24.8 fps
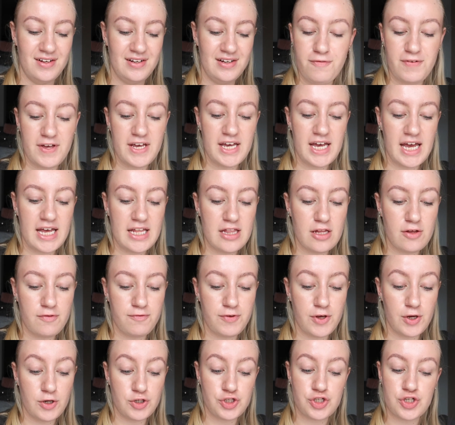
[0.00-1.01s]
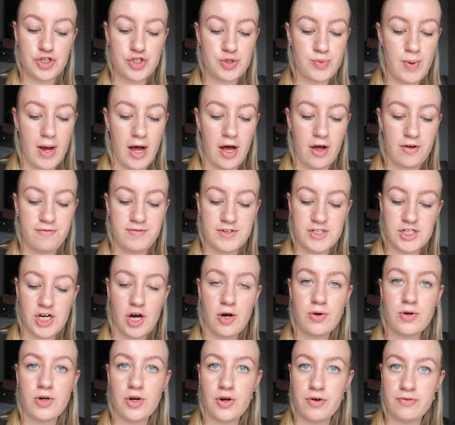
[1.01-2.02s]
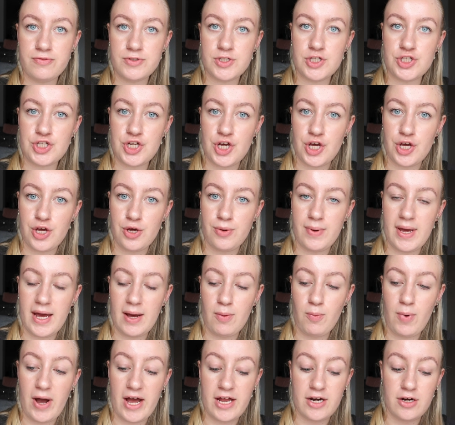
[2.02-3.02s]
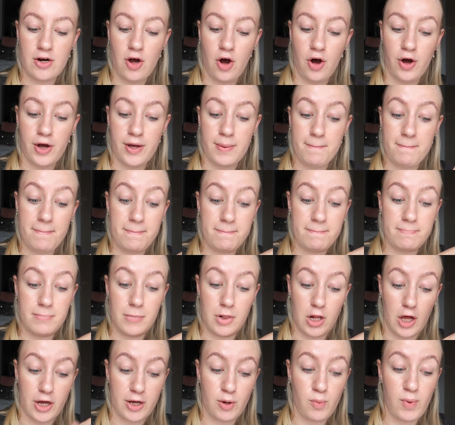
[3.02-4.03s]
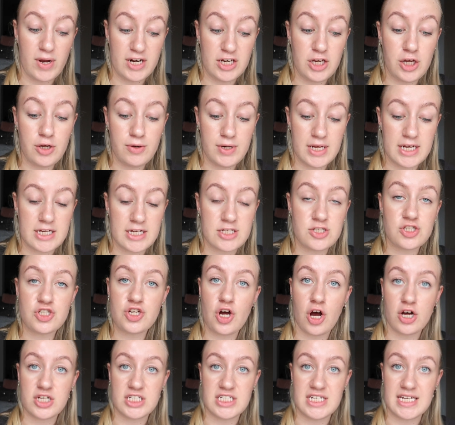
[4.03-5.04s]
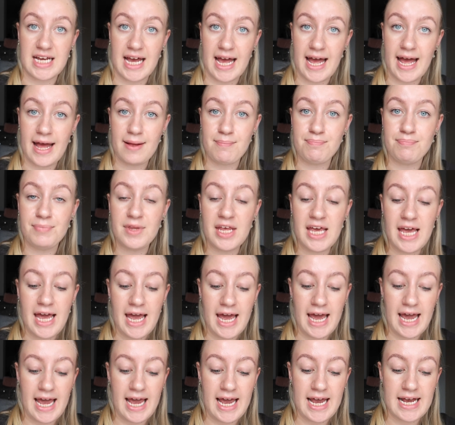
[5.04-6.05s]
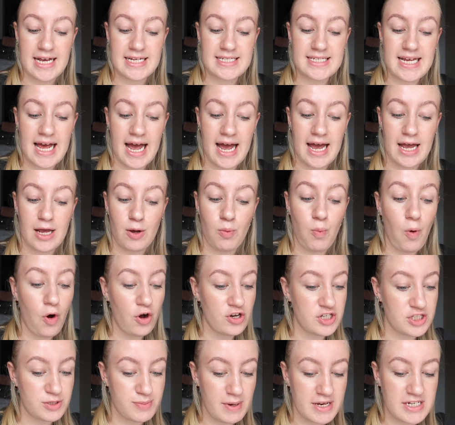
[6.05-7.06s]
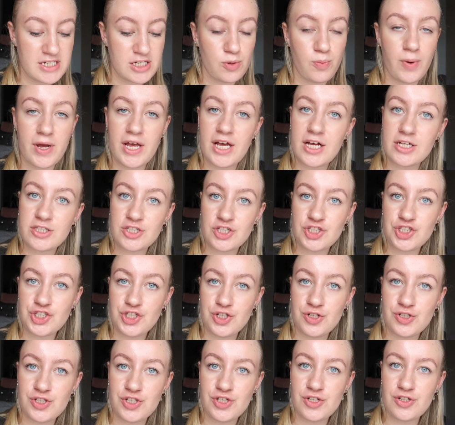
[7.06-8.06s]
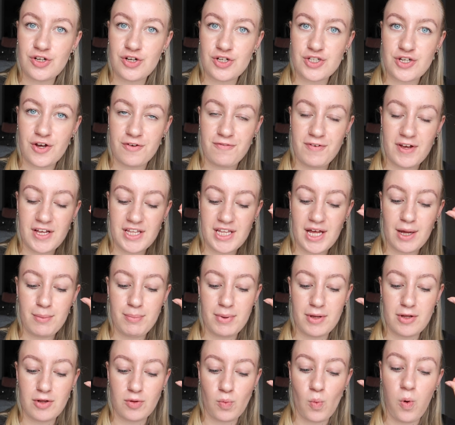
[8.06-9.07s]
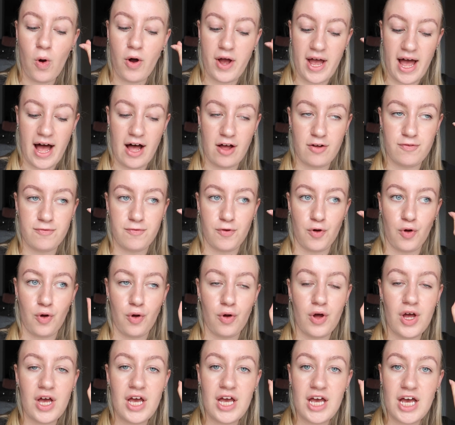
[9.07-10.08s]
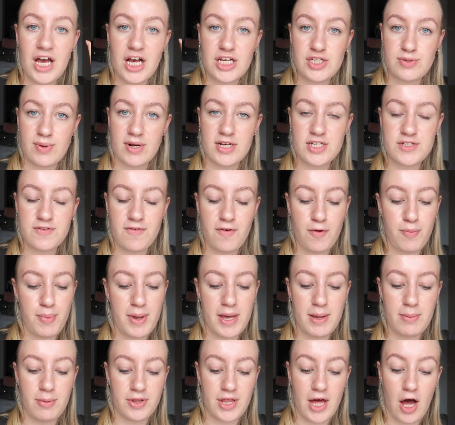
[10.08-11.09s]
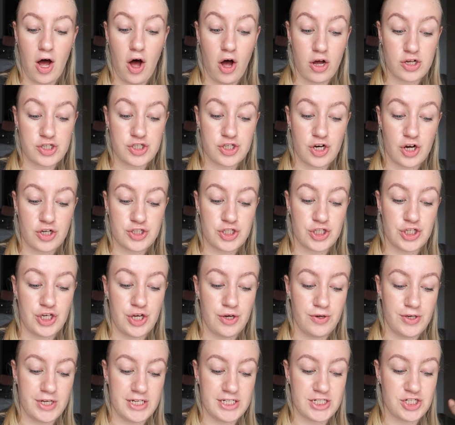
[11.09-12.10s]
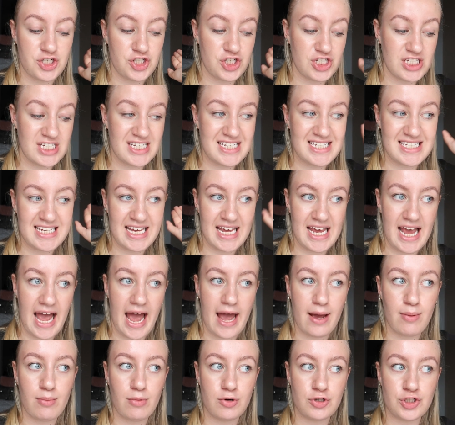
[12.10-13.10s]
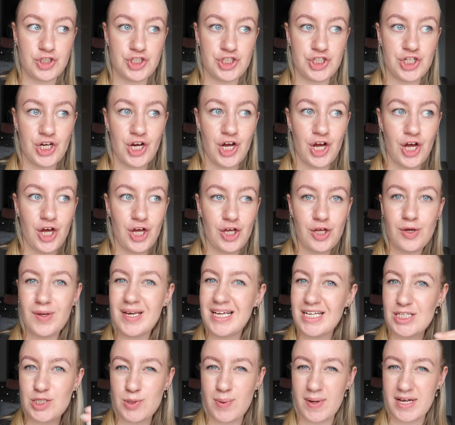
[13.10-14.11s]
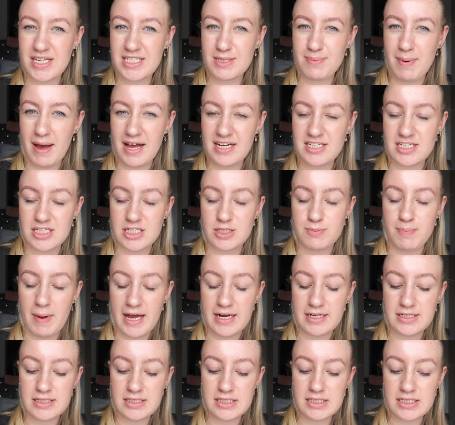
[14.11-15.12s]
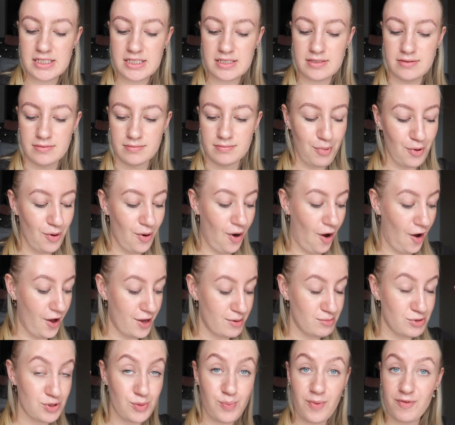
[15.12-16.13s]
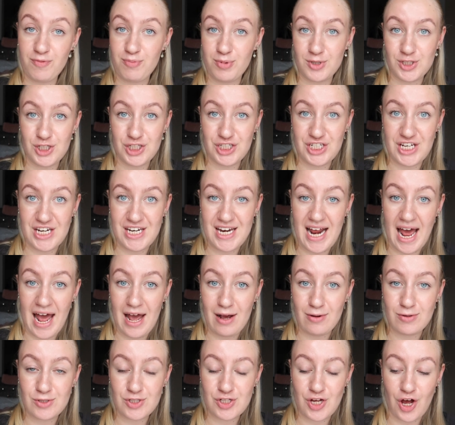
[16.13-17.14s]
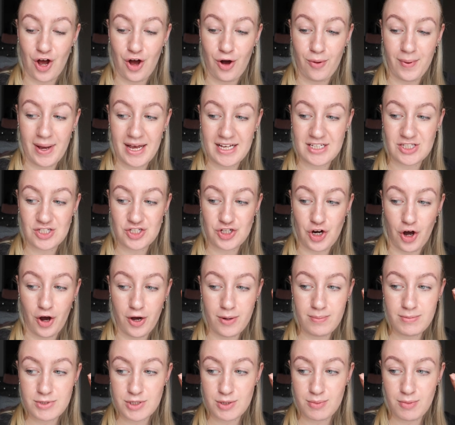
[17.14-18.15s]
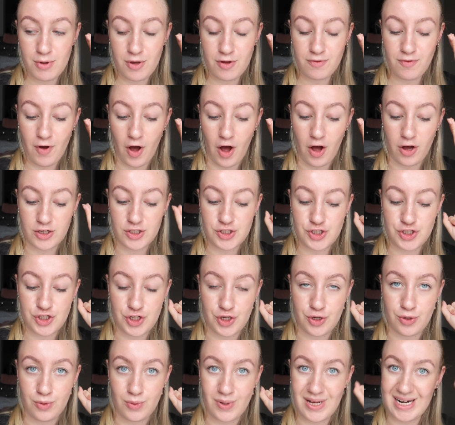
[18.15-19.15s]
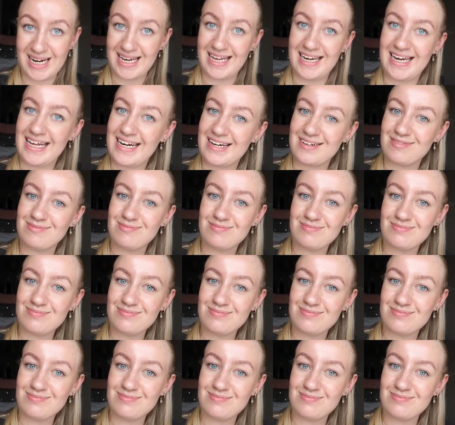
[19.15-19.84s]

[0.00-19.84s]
I think in the future as well, a video I would love to do when I'm like when uni has started again is a what I spend in a week as a student, because I think that'd be quite helpful, as well as for people that are starting uni, just to see how much you need to expect to spend. But I am done with budgeting now, so it's time to move on to cleaning.